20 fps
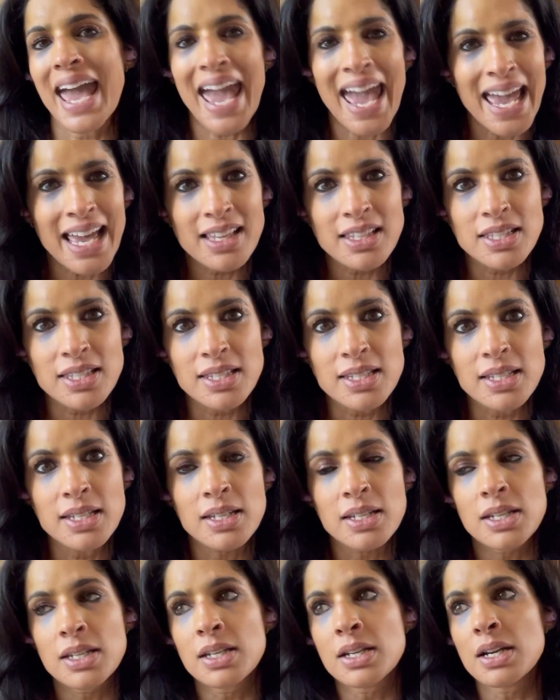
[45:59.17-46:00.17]
angst
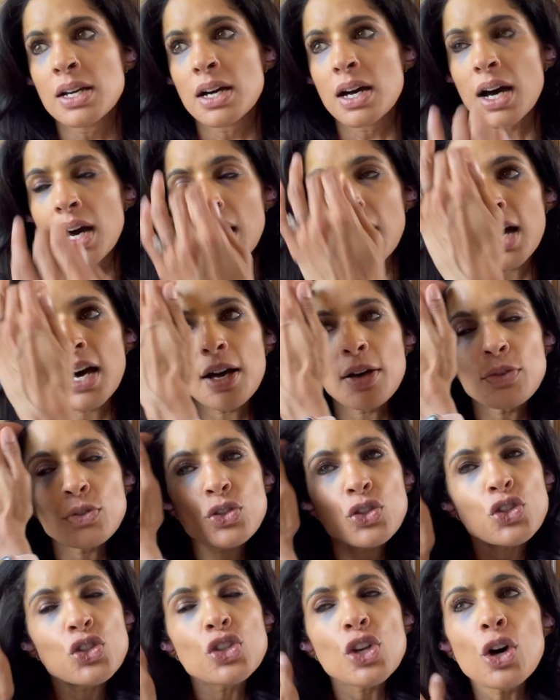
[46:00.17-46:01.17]

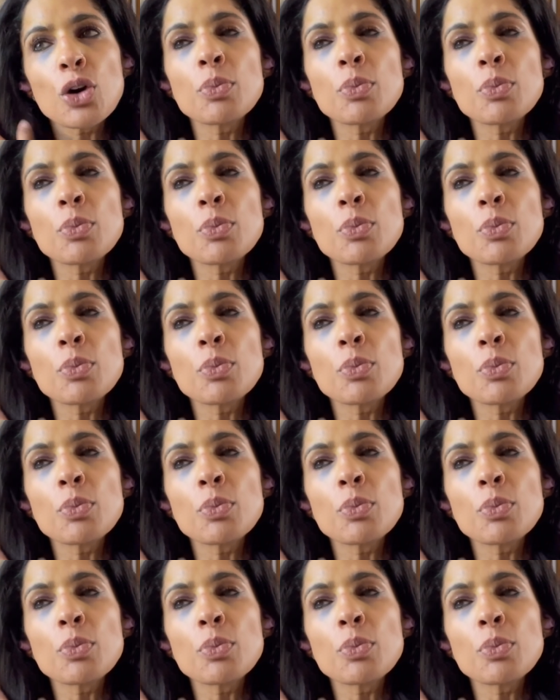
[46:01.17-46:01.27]
so